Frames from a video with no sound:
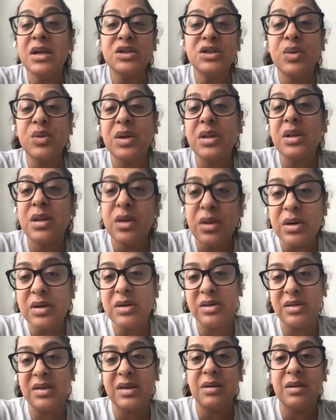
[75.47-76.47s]
to
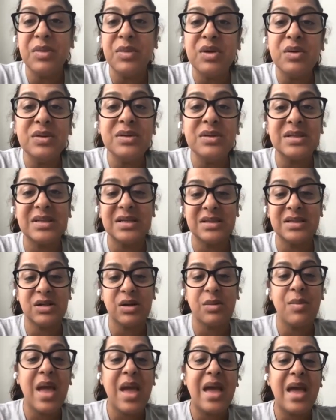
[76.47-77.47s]
alert the immune
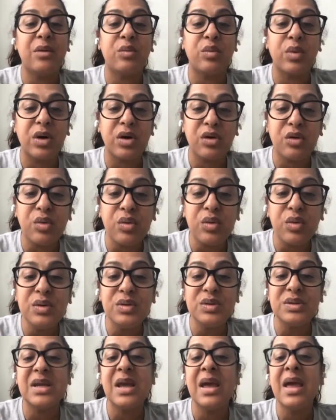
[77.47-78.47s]
system and
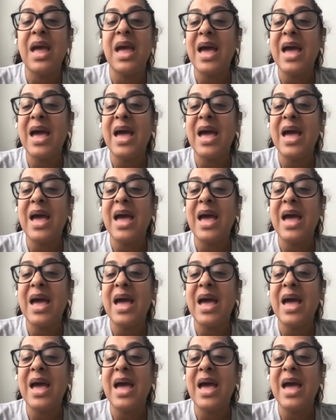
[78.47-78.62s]
recruit